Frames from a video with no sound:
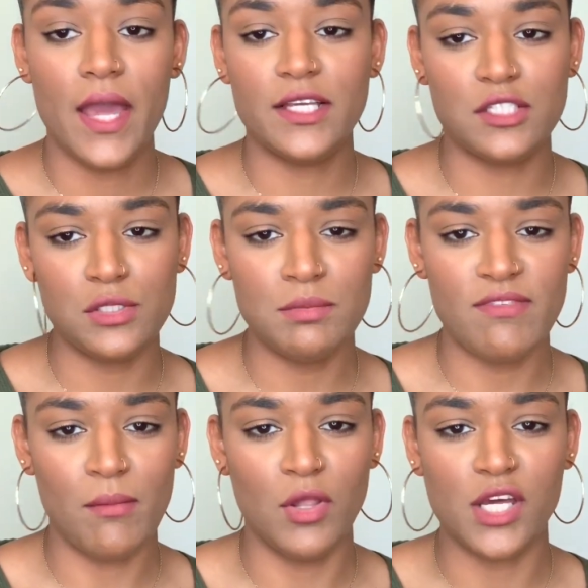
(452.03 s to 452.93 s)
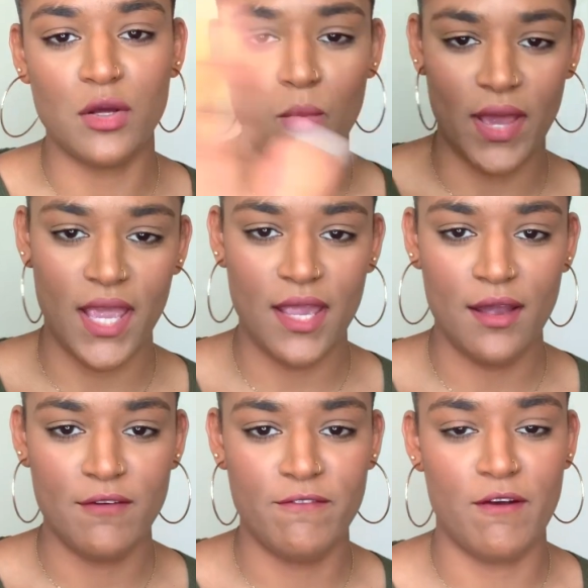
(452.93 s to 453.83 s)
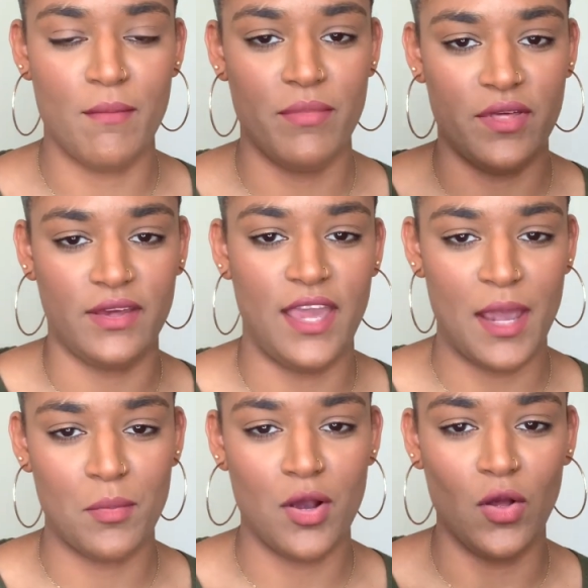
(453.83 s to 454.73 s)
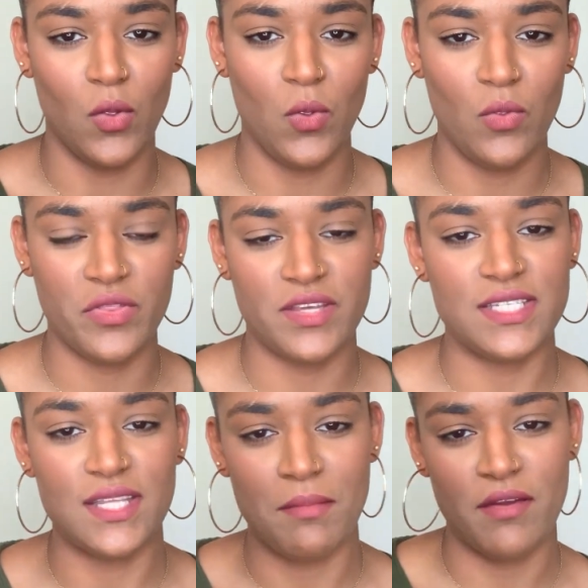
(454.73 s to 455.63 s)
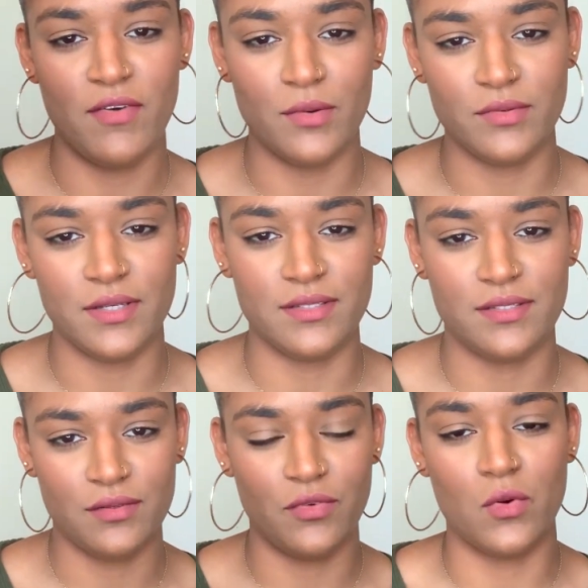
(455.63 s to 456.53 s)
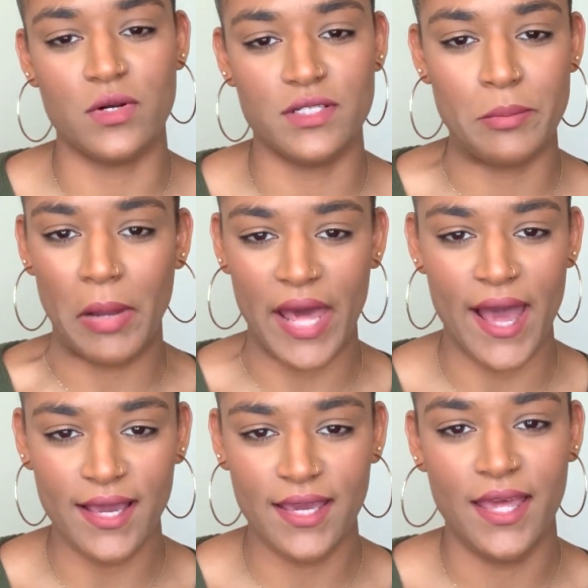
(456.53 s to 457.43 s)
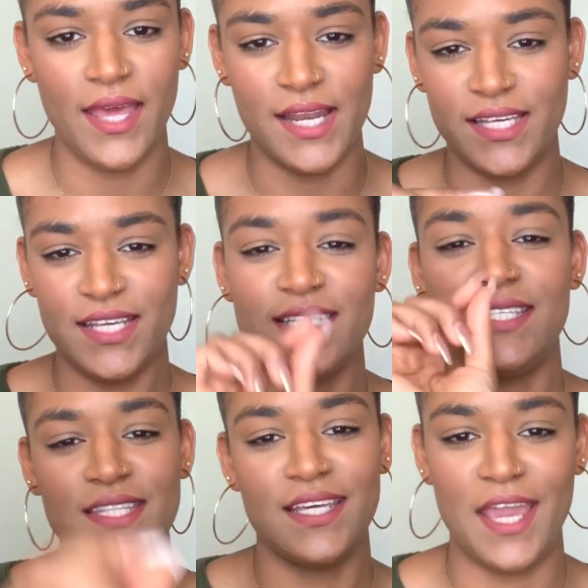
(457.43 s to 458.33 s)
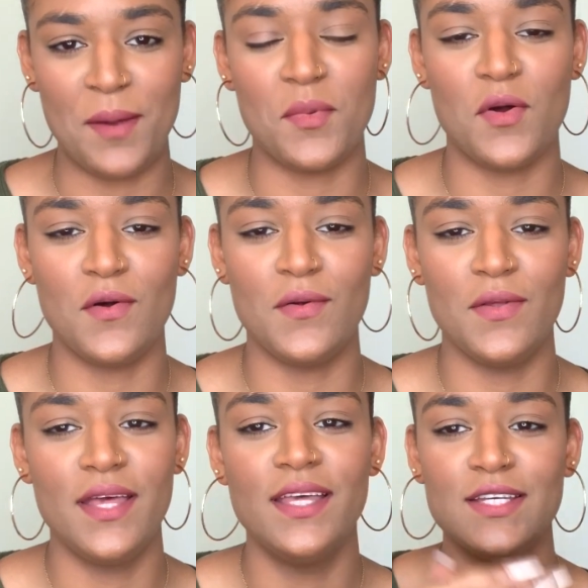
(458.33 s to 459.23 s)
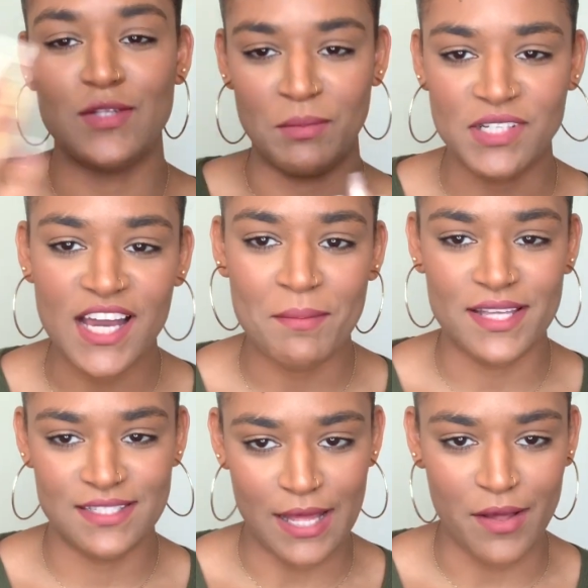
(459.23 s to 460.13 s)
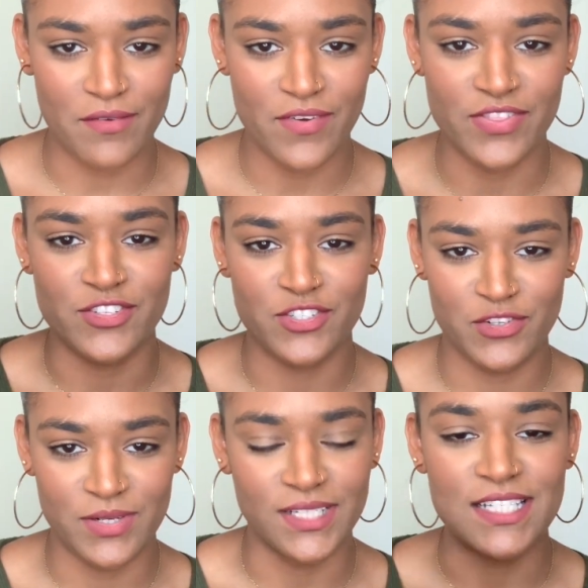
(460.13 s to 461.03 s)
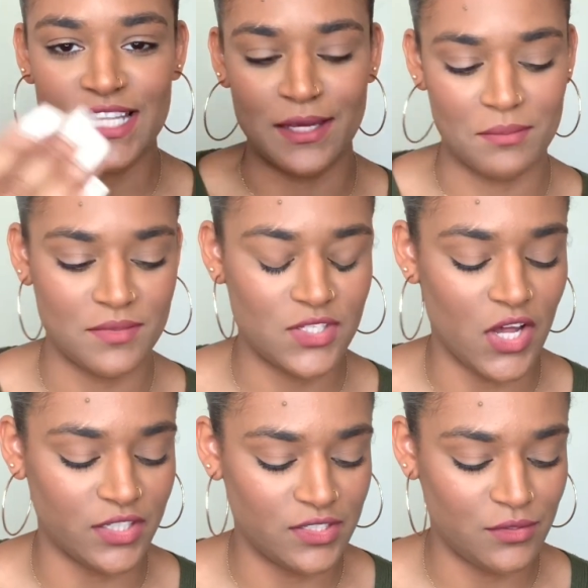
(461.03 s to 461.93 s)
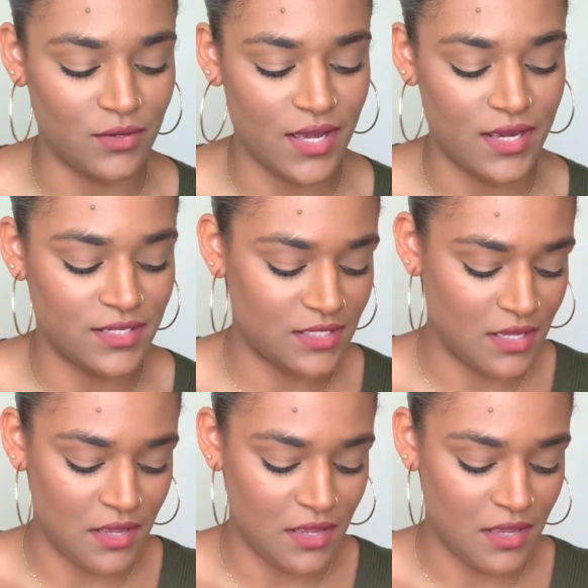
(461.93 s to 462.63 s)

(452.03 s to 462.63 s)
Excuse me if I'm looking away from the camera hole. The thing is that my phone is, of course, black and I can't see the camera hole. So I'm looking at myself on the screen as I am talking to you guys.